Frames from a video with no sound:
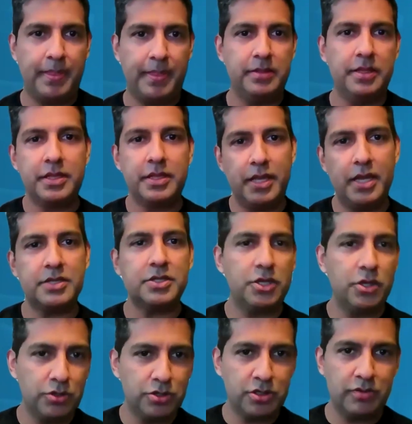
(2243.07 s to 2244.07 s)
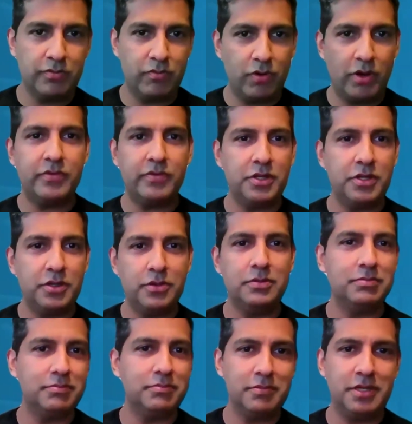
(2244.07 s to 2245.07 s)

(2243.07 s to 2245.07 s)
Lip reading: Like the execution of revenue